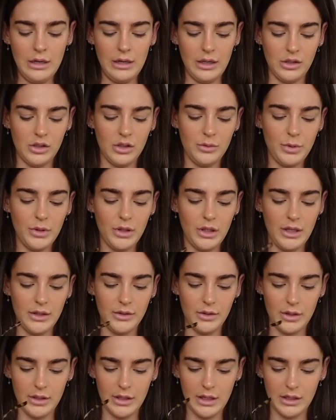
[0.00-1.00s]
Actually put these
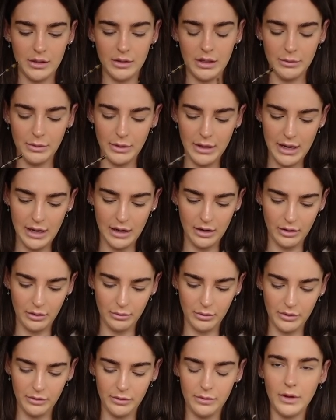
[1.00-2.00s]
on a sec to get my hair on
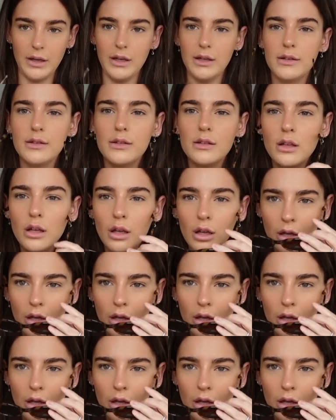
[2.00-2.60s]
my face.